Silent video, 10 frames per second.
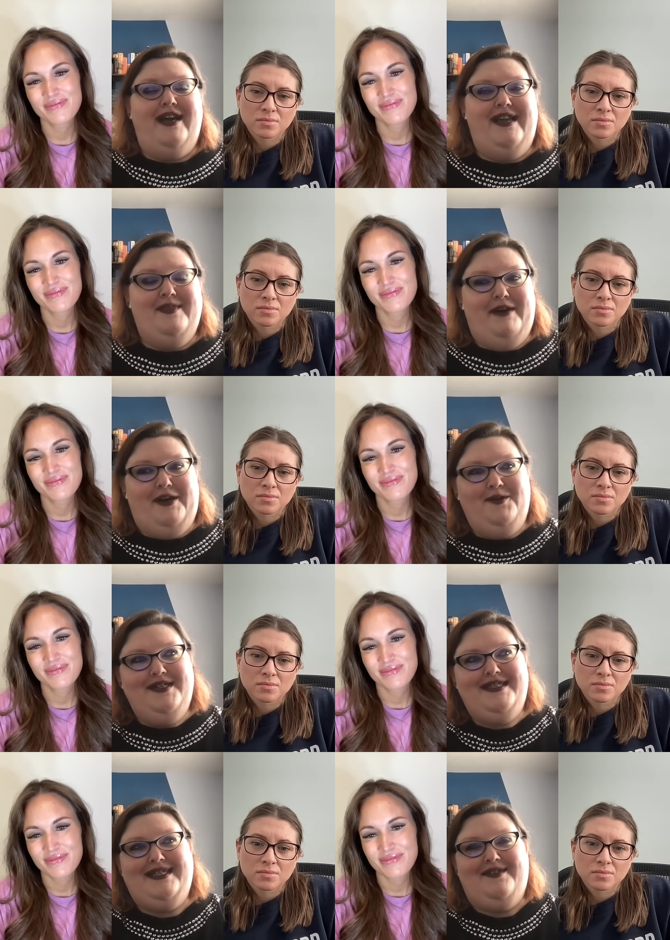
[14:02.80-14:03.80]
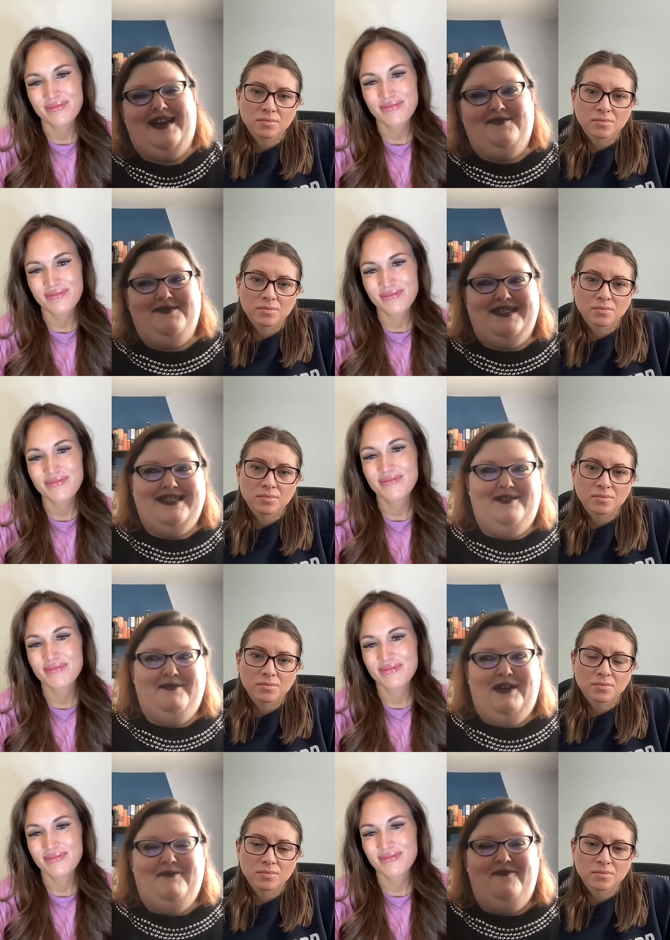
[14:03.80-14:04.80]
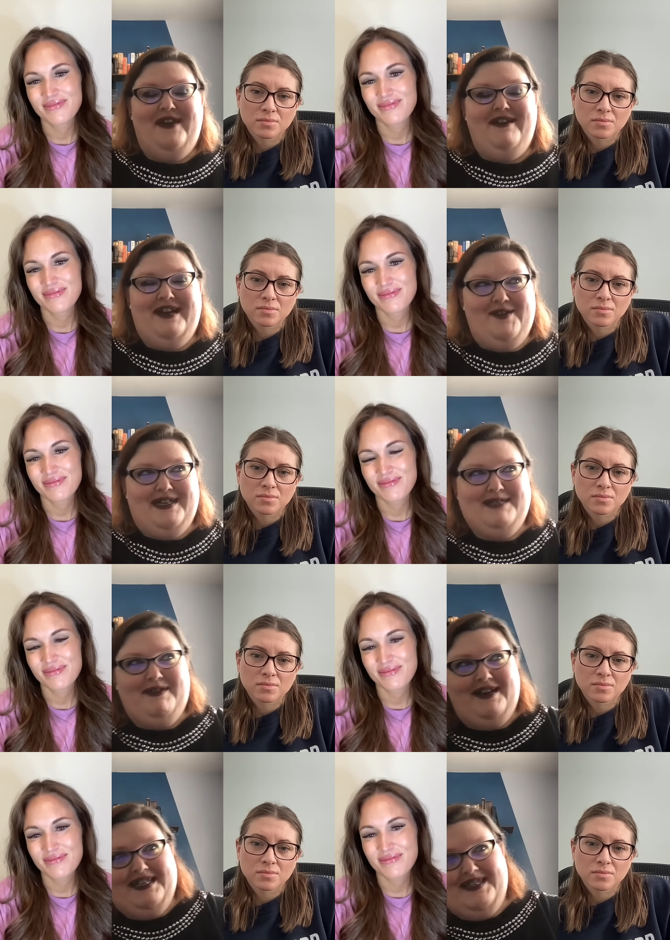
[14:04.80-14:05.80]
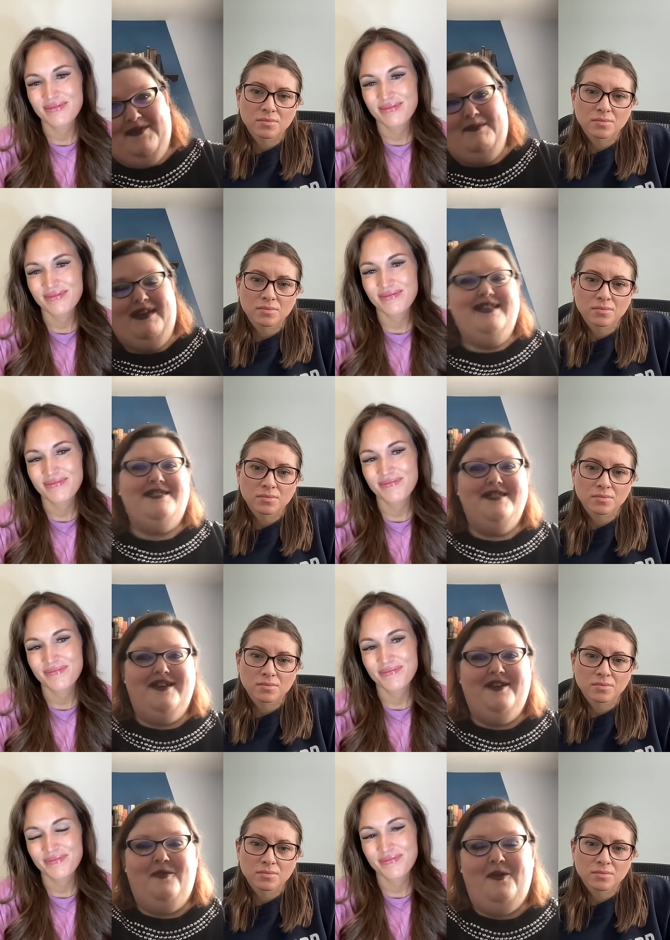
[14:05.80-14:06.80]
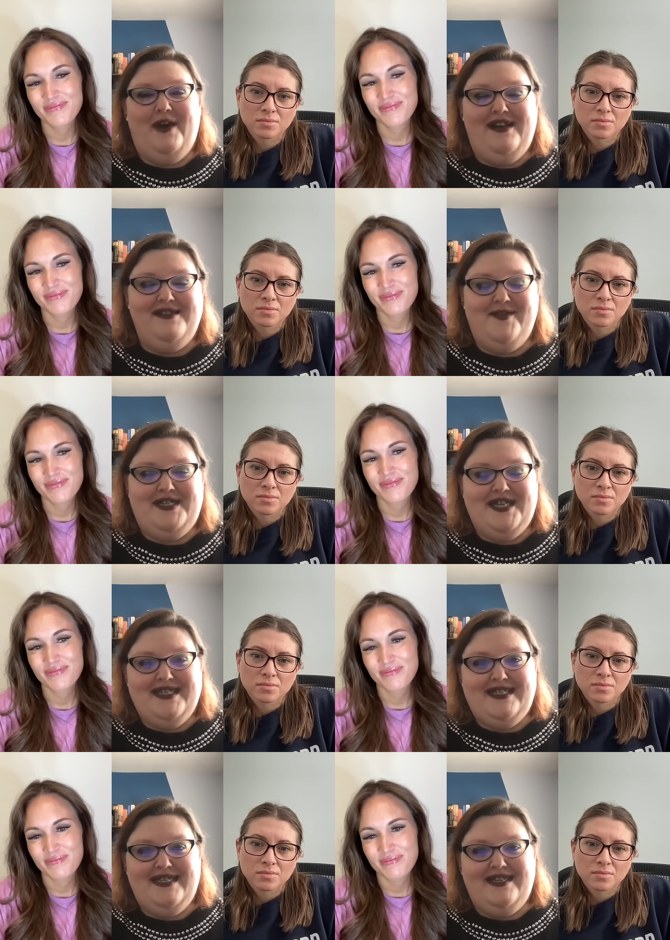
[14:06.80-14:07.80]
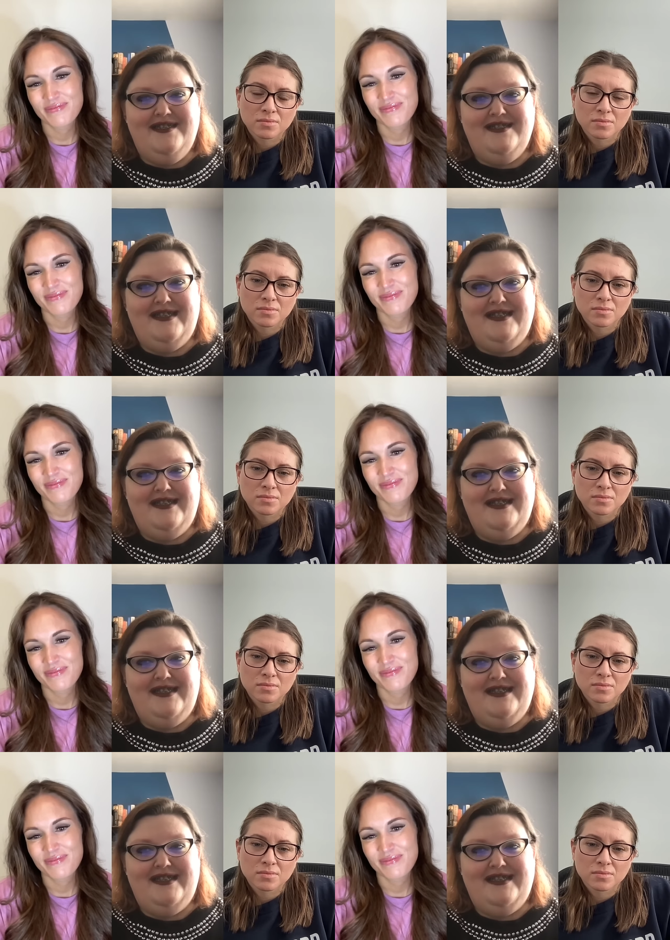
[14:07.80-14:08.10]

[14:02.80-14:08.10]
Speaker 1: rocking the boat. So that was a, a very new experience for me. It took a, a, while to adjust to